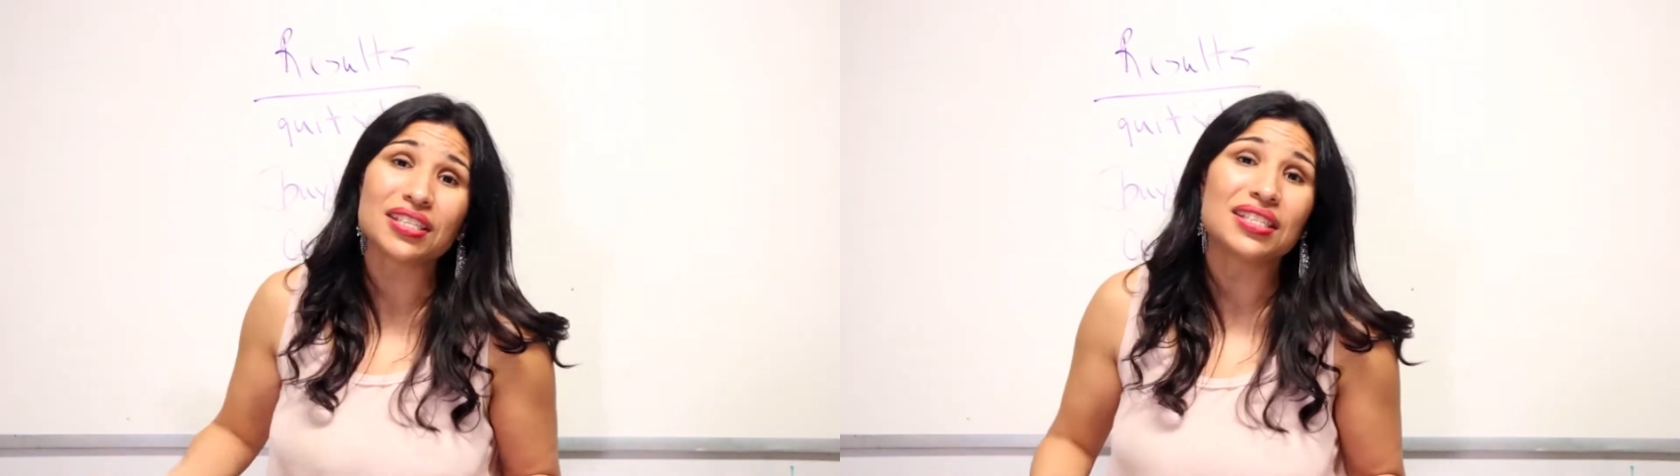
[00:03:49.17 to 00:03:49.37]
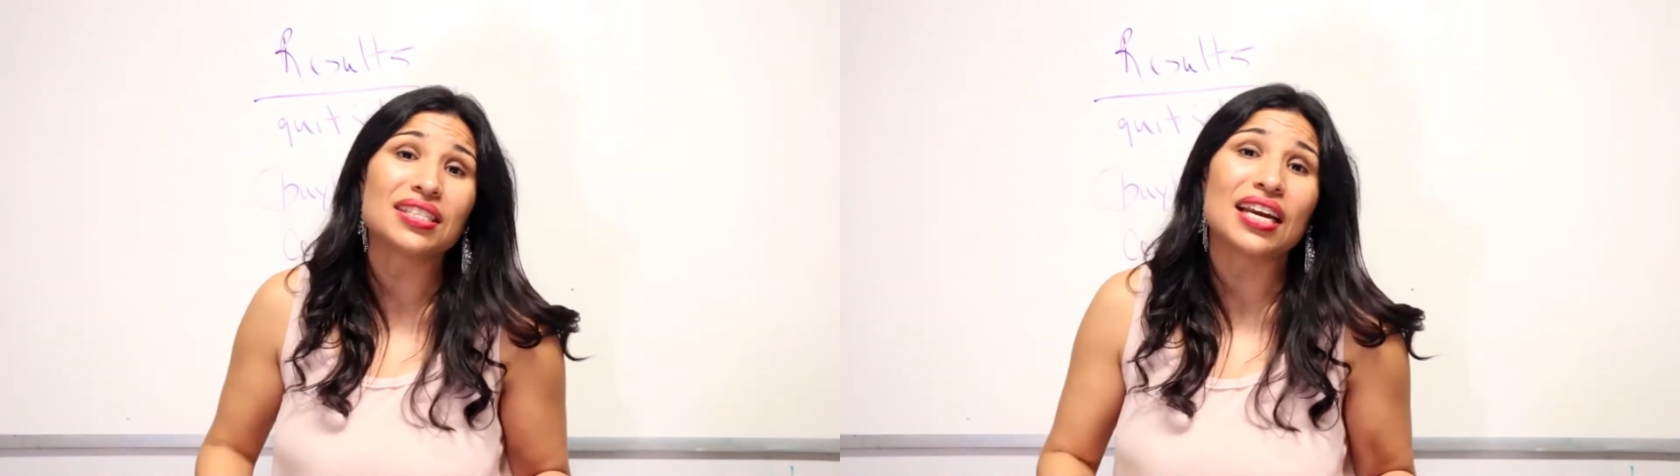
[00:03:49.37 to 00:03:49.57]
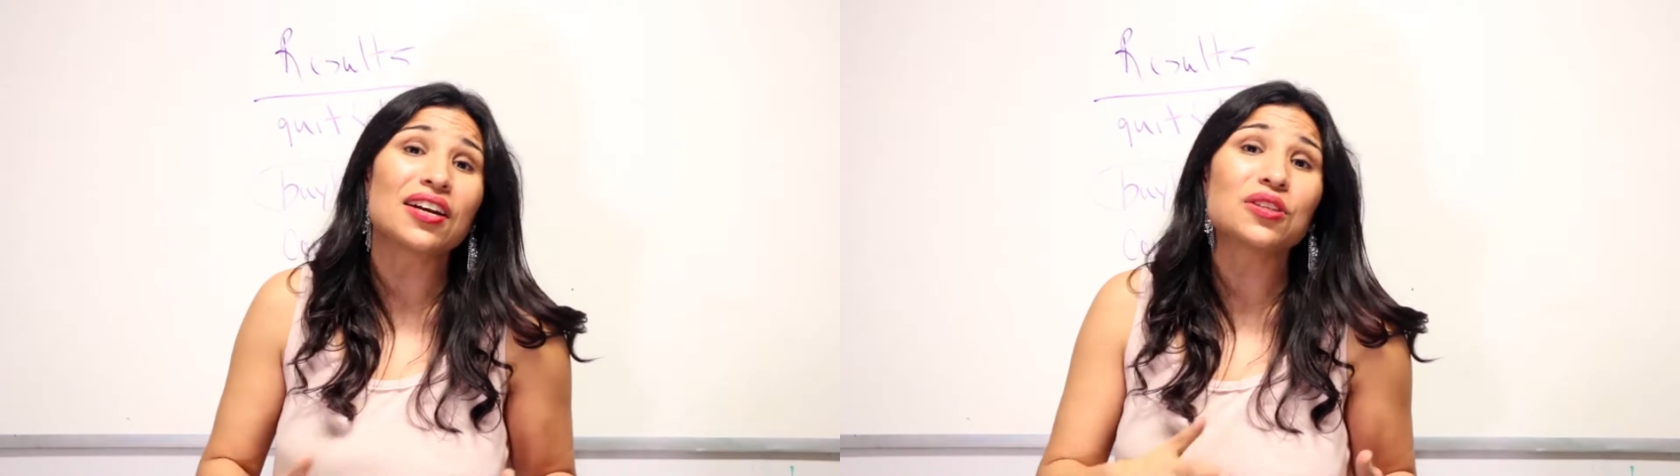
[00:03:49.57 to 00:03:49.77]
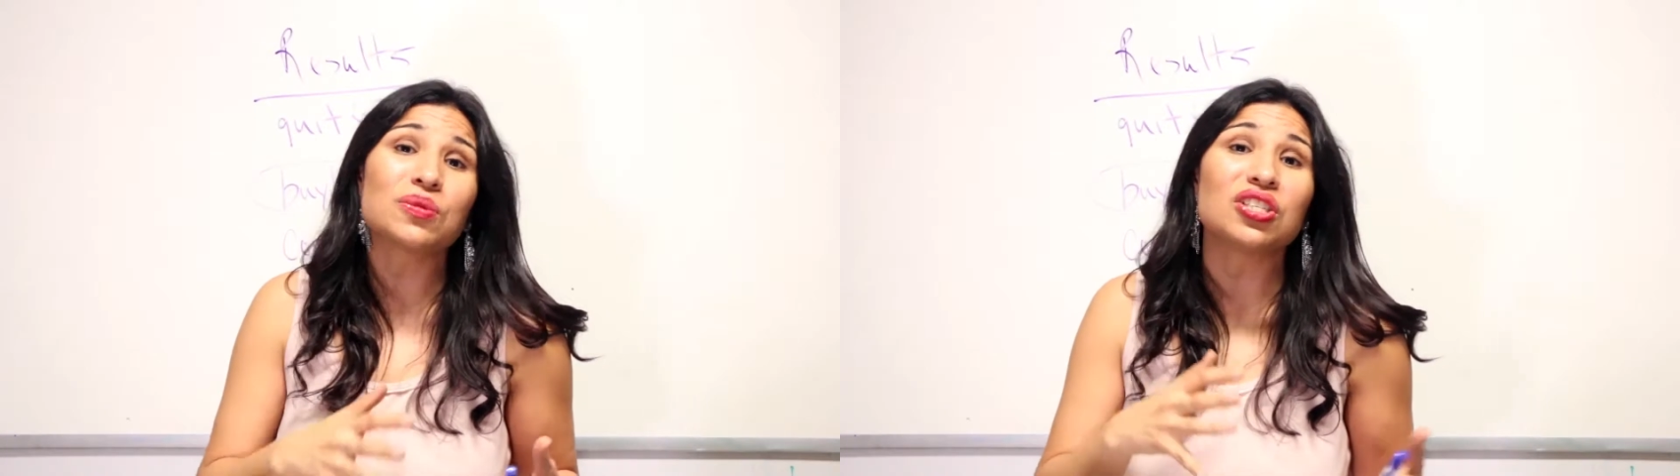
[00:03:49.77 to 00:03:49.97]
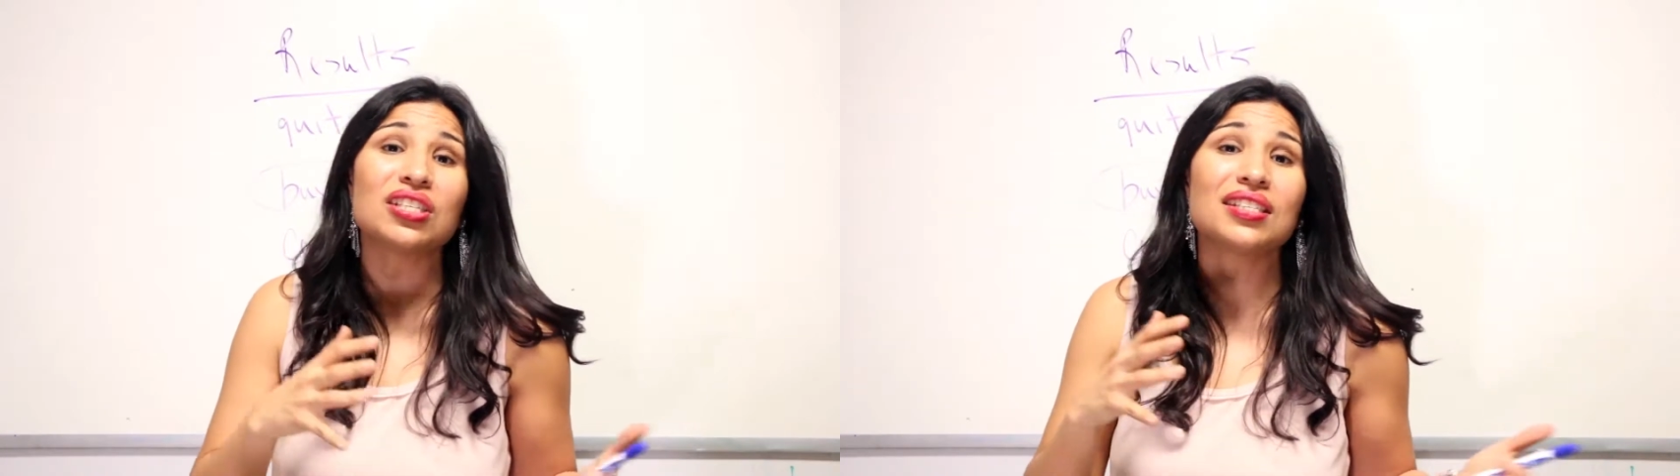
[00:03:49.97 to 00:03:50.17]
the stairs
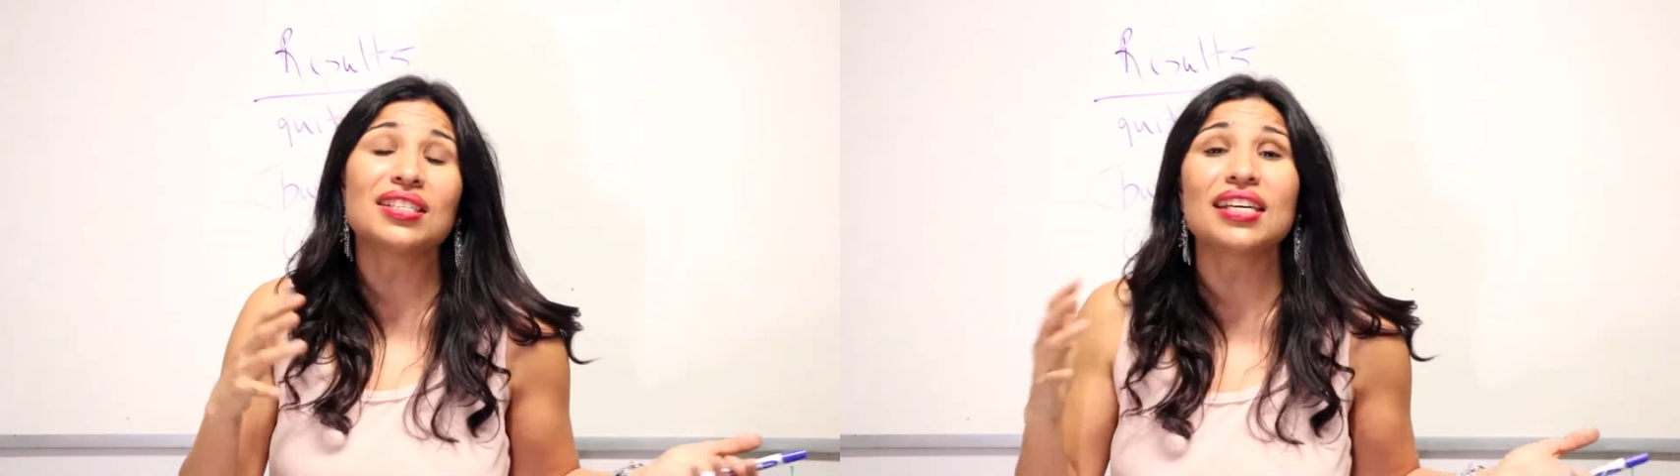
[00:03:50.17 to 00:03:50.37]
when she's